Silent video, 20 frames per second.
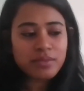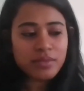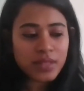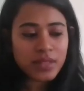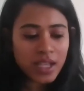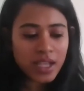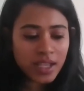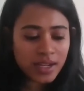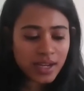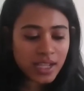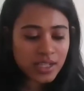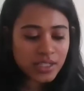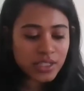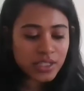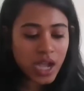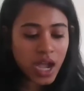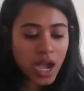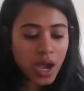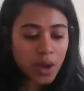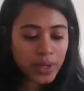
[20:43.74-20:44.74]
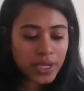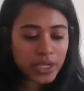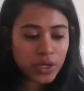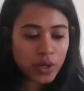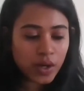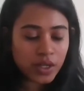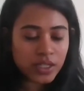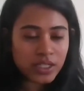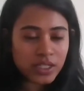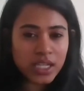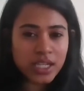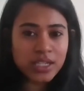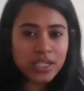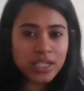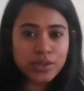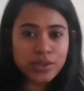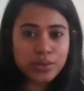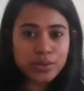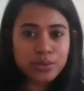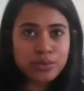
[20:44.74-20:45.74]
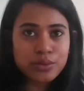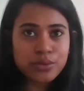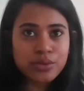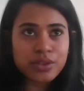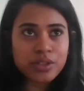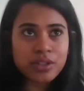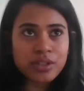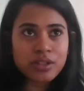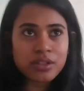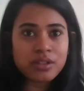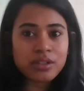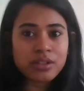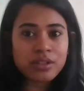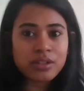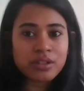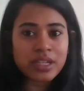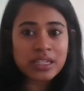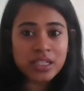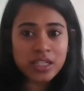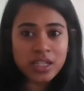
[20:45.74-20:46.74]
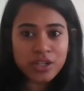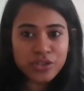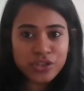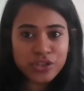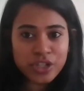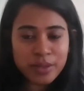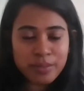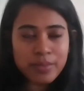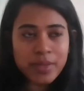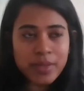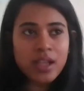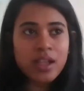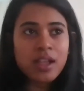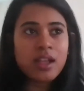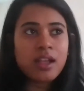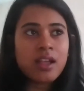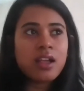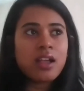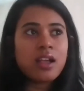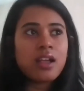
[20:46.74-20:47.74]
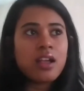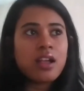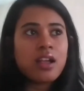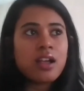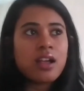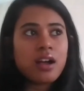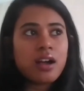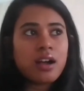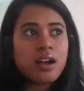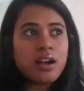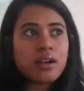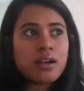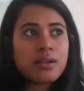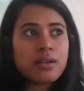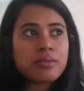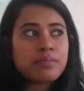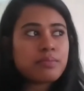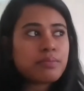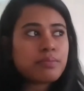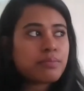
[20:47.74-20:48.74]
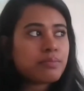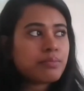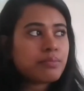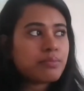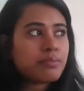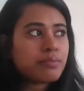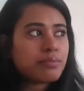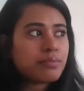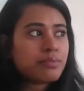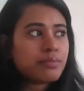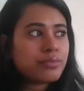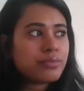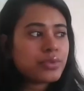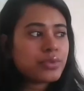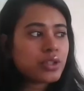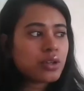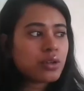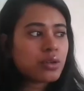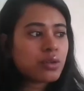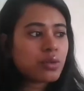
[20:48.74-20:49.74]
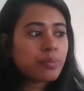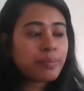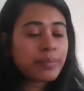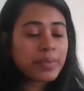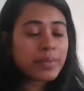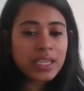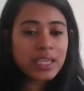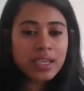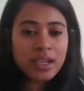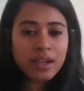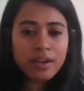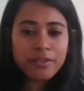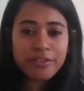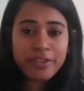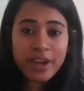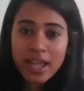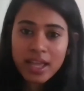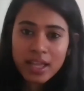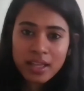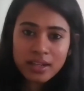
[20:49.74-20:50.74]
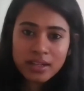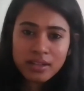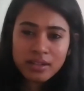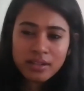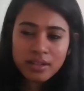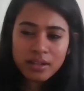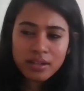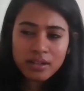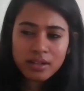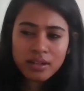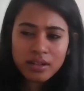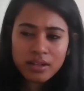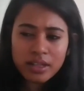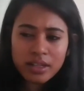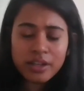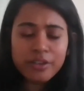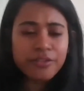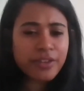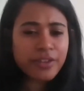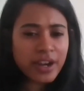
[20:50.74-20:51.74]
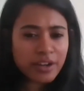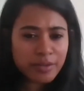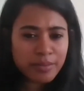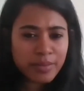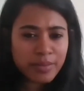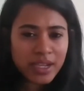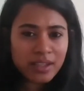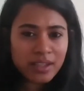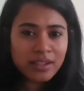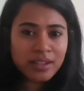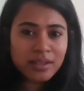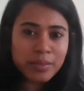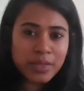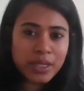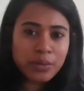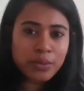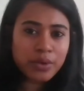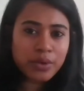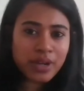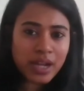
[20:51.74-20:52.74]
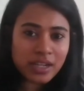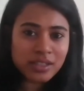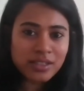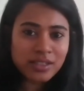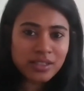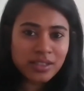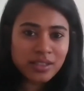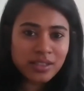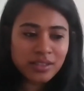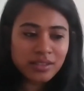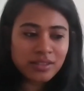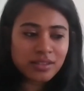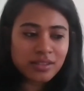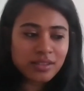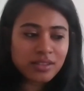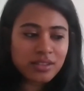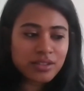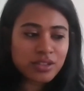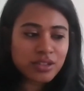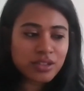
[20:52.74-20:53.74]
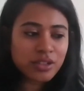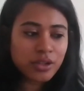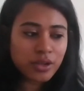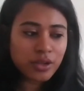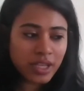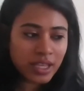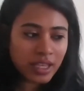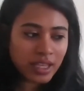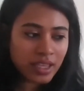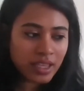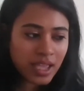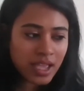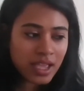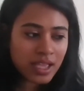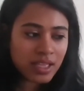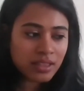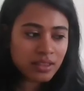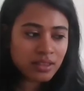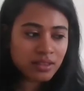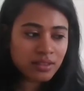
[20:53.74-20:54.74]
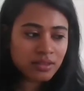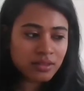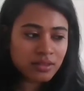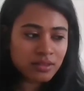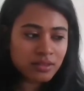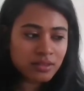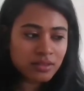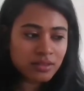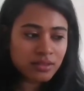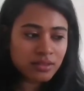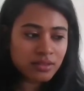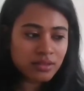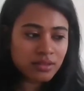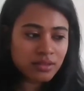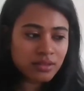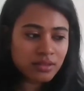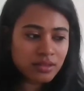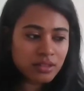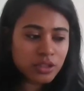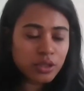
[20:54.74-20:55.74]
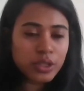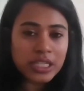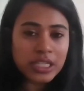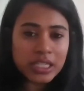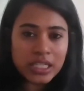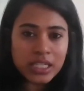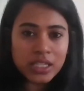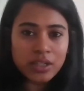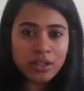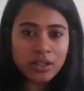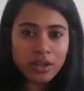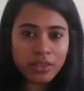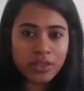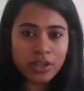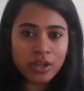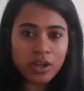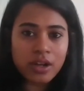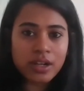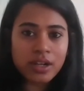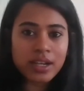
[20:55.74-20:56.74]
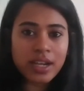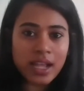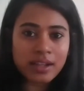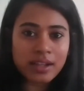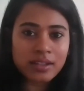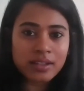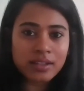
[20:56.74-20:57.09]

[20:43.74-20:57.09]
And as to how I got into the internship, um, so me and a friend of mine and me were actually just looking, and so he got the contact.